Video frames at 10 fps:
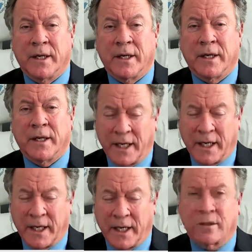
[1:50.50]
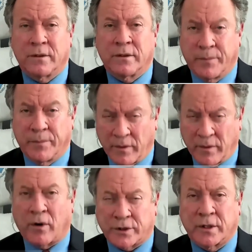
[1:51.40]
it needs to be
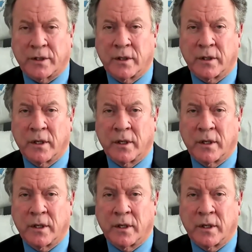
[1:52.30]
reversed.